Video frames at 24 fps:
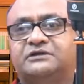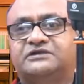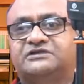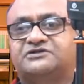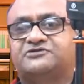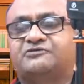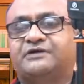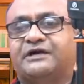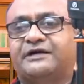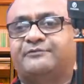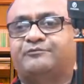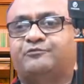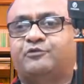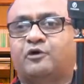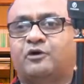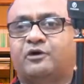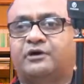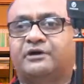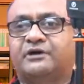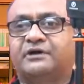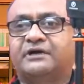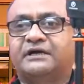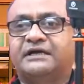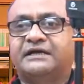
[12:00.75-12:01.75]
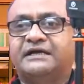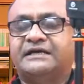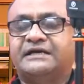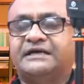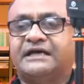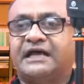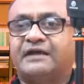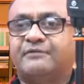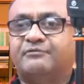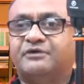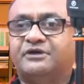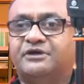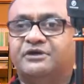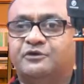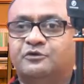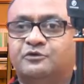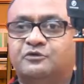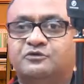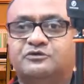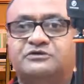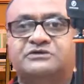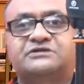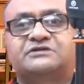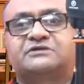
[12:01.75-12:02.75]
this tripod can be
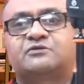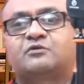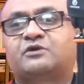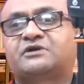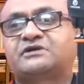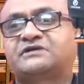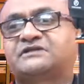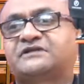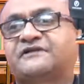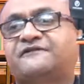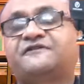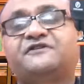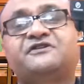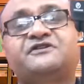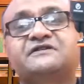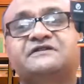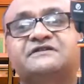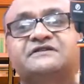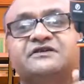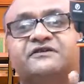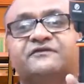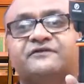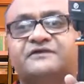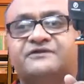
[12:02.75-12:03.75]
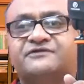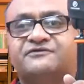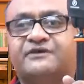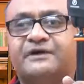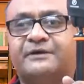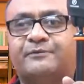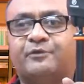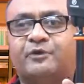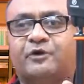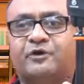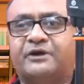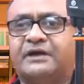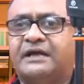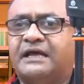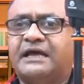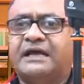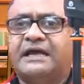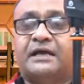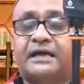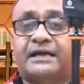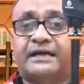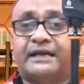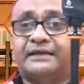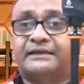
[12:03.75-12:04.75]
used, what is the efficiency of this tripod.
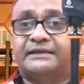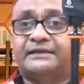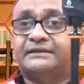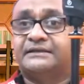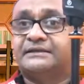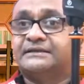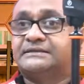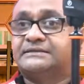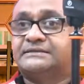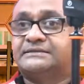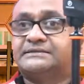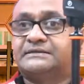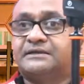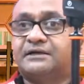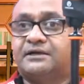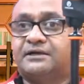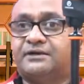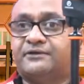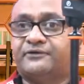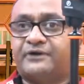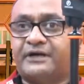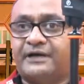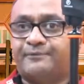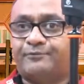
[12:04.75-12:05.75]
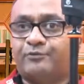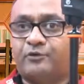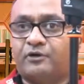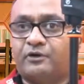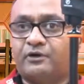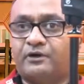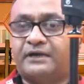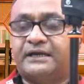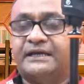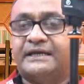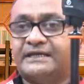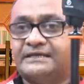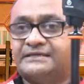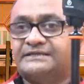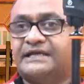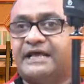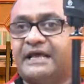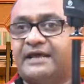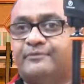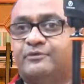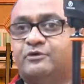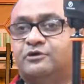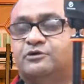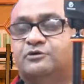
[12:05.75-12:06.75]
And I think this uh, tripod is
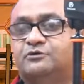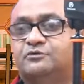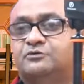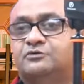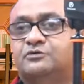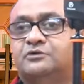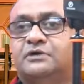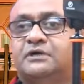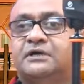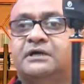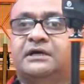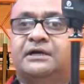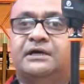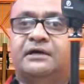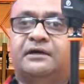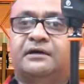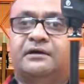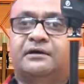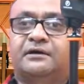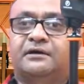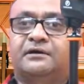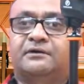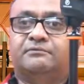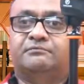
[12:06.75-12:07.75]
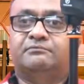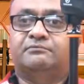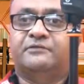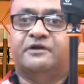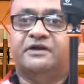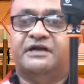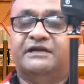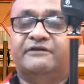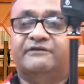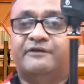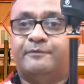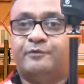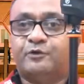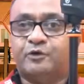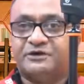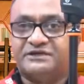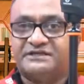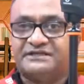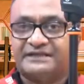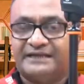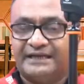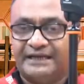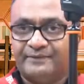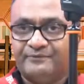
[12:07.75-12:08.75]
able to live up to
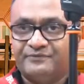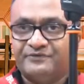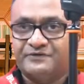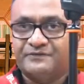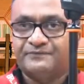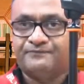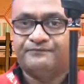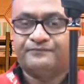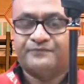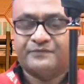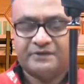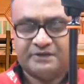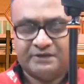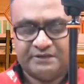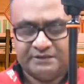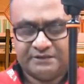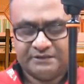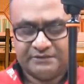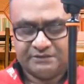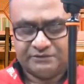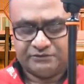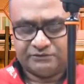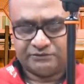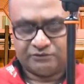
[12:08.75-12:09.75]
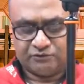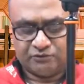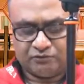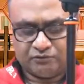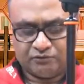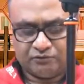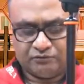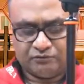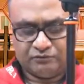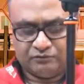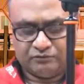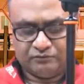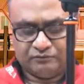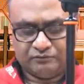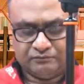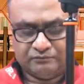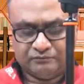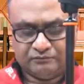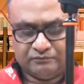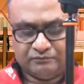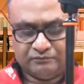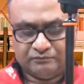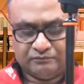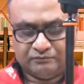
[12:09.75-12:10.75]
its claims. So
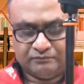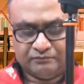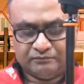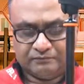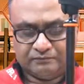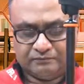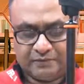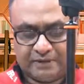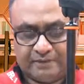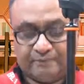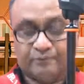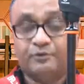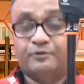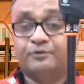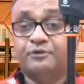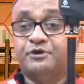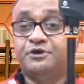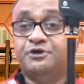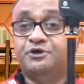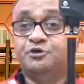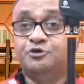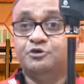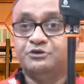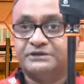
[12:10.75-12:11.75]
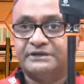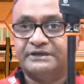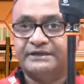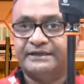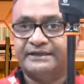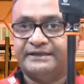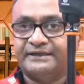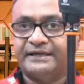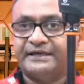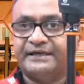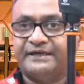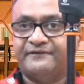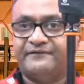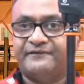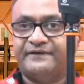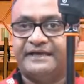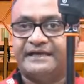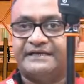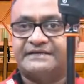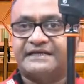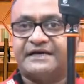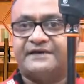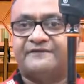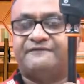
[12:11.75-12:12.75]
I'm going to be using it and in
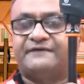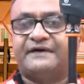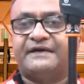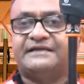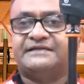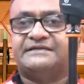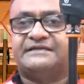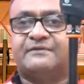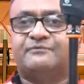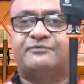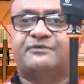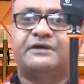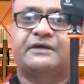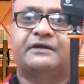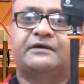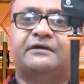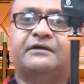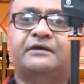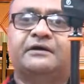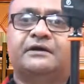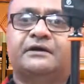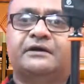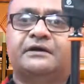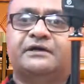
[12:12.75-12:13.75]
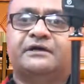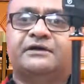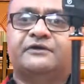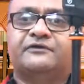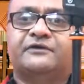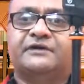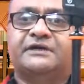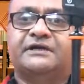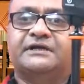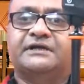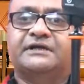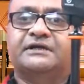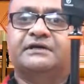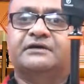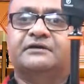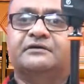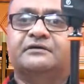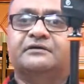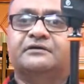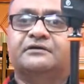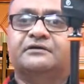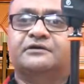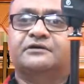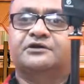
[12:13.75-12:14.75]
case I find something
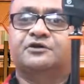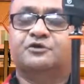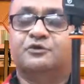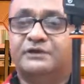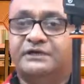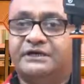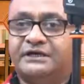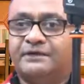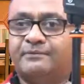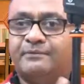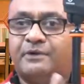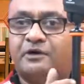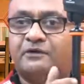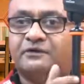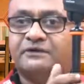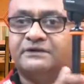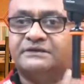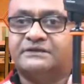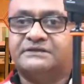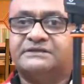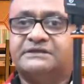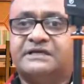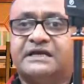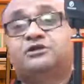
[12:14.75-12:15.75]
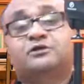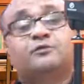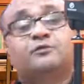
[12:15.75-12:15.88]
really unique about this.